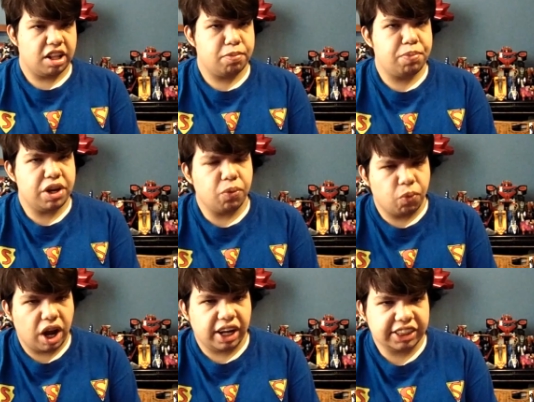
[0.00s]
it's been a
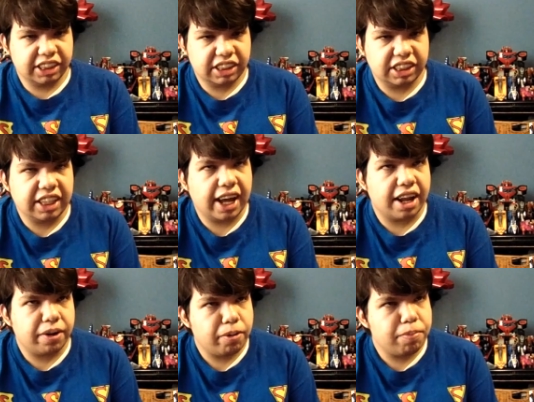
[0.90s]
while since they
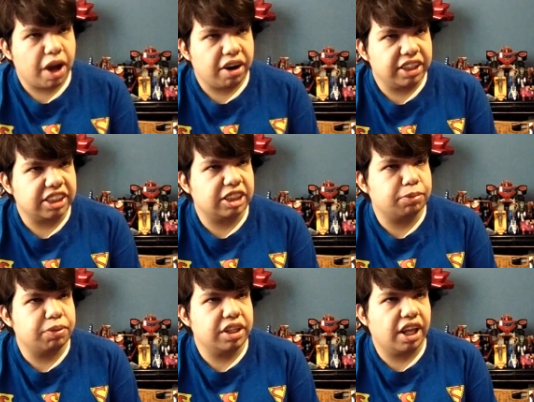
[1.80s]
got new bounties.
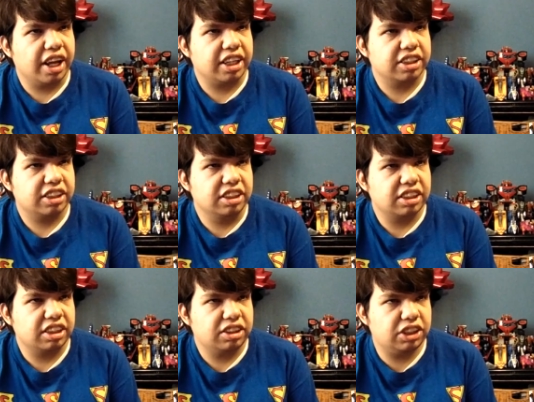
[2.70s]
It's been like
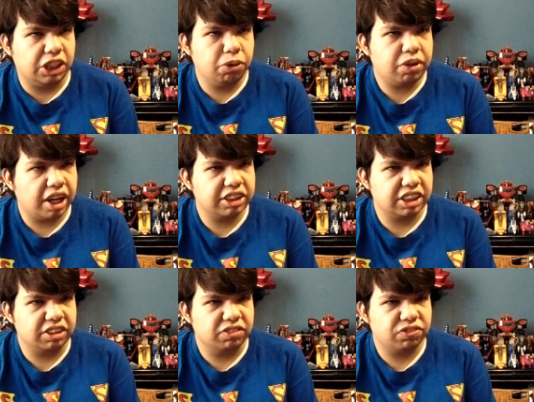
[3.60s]
since
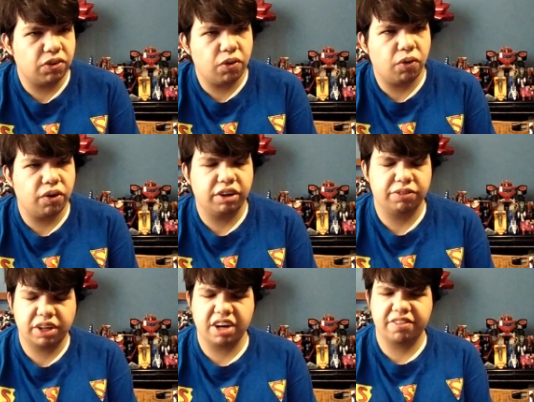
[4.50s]
2004,
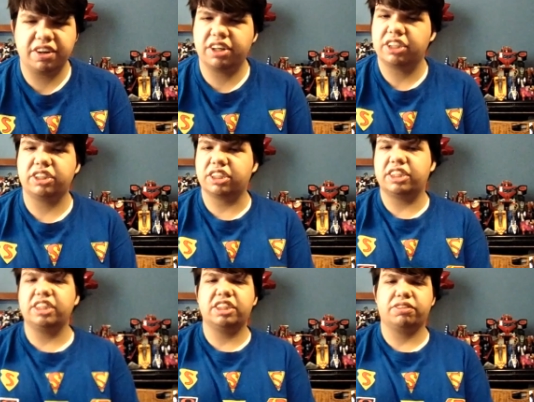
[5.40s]
whatever,
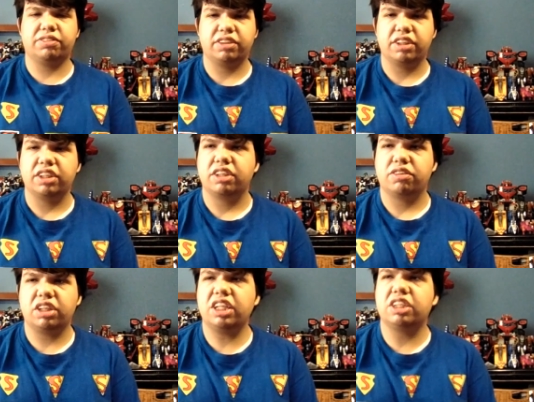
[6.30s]
2006.
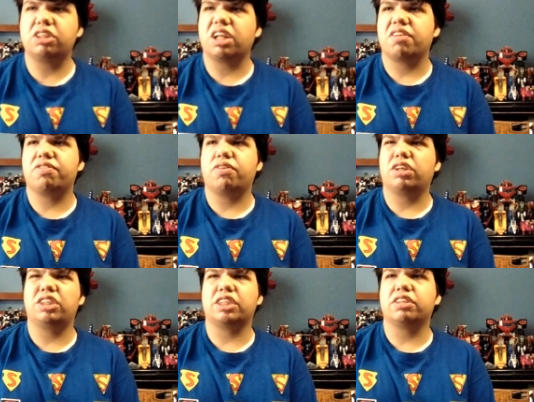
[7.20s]
I think
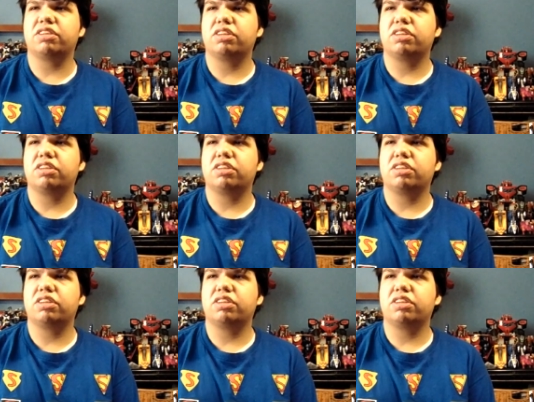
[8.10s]
2004 too.